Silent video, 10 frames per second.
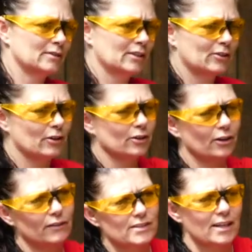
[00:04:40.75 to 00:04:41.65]
Got the
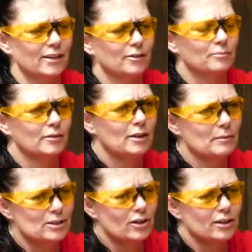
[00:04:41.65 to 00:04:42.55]
chronograph set up, got
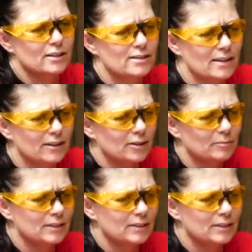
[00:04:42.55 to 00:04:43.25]
my target set up.